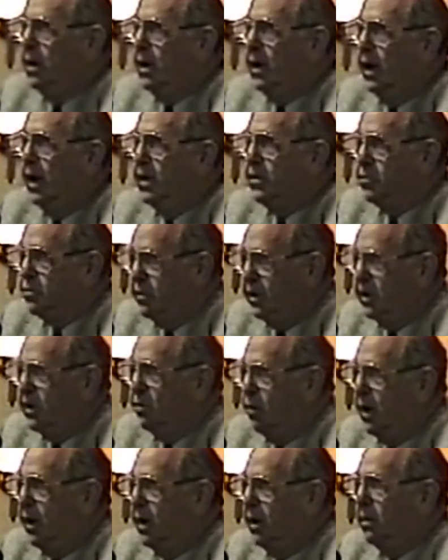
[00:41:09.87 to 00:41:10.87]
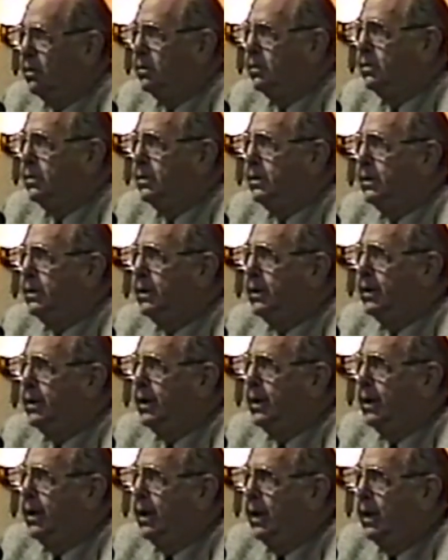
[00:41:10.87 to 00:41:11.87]
and treated well.
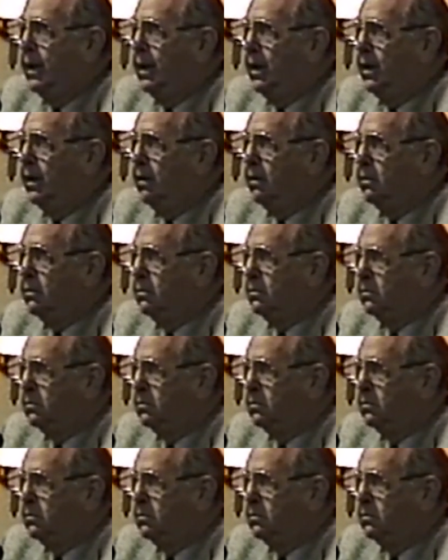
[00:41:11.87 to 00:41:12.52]
Uh,